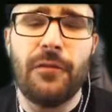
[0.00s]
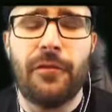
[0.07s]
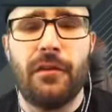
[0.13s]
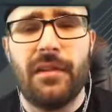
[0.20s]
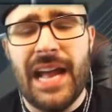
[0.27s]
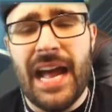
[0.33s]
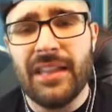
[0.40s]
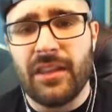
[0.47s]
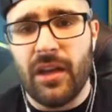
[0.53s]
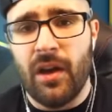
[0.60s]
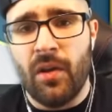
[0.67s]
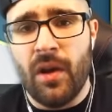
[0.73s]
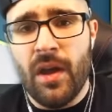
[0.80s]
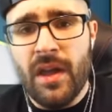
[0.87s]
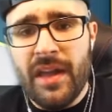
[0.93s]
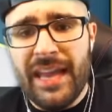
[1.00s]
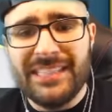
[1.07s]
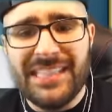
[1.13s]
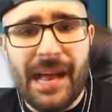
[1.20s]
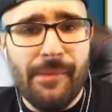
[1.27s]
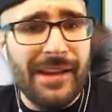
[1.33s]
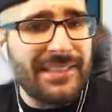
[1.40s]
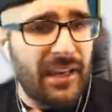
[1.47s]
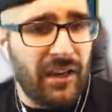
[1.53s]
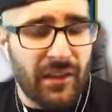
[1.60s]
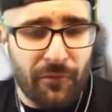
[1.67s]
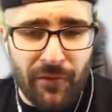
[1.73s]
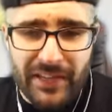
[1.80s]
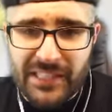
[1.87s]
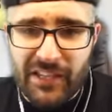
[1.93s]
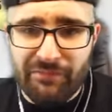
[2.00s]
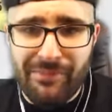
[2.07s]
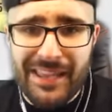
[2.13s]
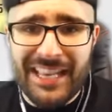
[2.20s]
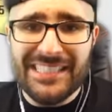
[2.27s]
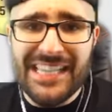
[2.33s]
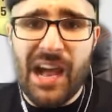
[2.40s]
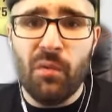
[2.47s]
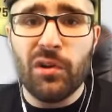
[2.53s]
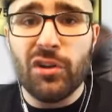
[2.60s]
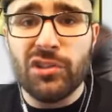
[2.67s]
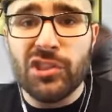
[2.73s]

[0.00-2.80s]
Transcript: for Renato? He's not my center defensive mid. He's not one of